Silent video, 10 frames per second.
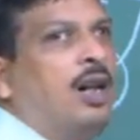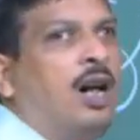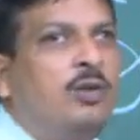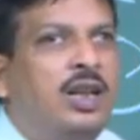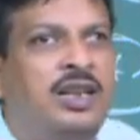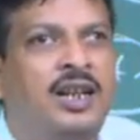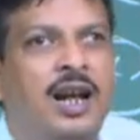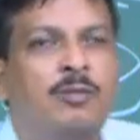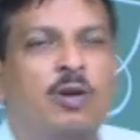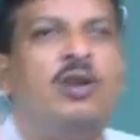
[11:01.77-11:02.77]
how the
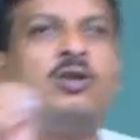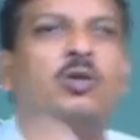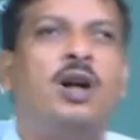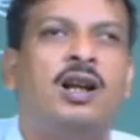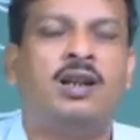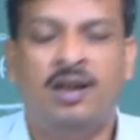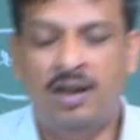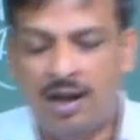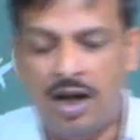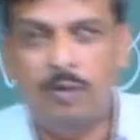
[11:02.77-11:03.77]
gearbox work,
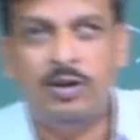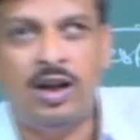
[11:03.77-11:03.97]
how